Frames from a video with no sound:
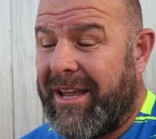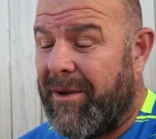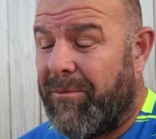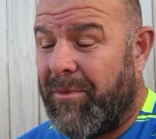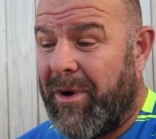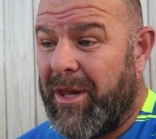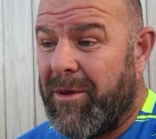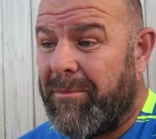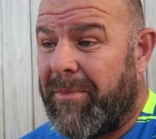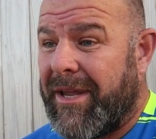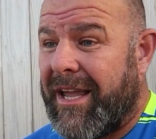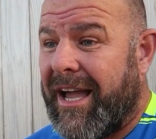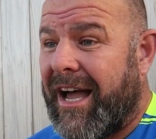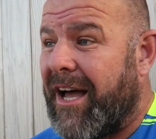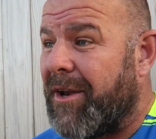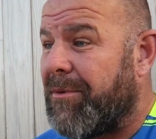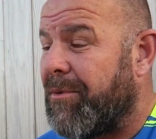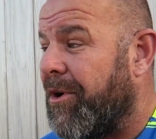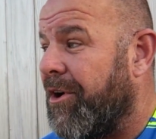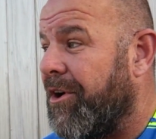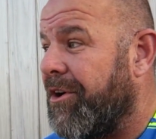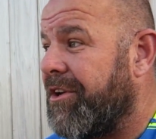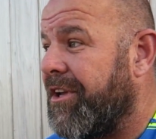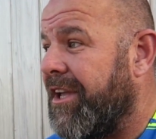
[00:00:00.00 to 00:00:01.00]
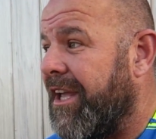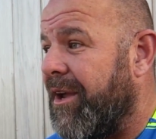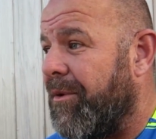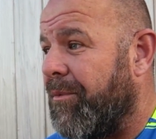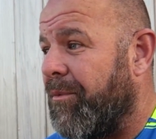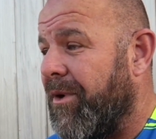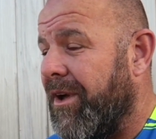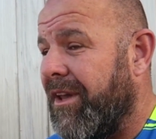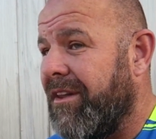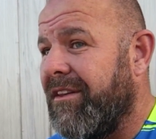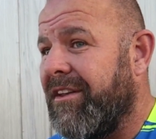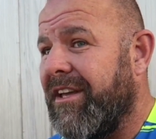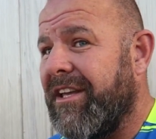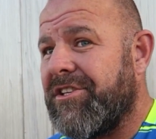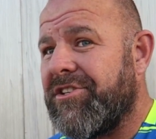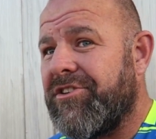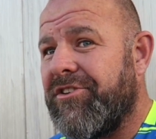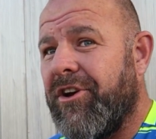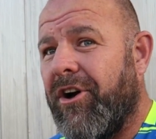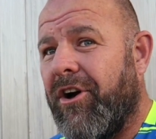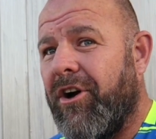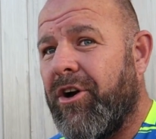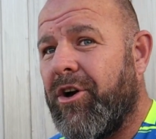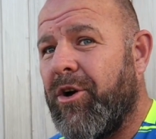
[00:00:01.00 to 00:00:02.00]
will be hard work. It will. It's
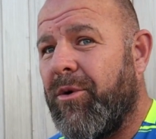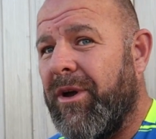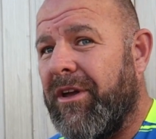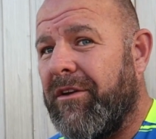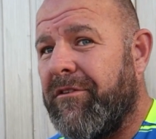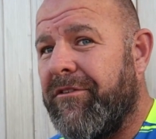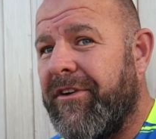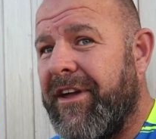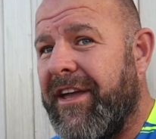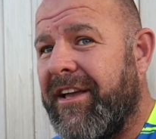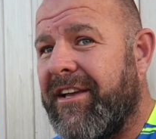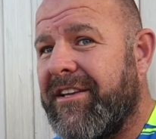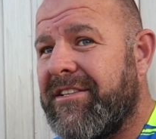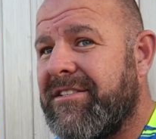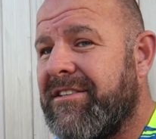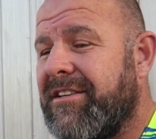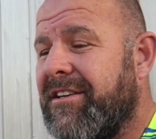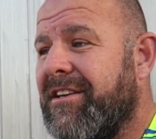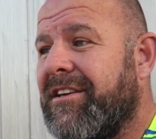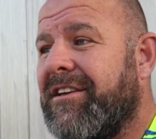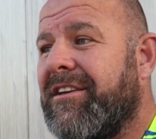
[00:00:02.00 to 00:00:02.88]
not a quick fix.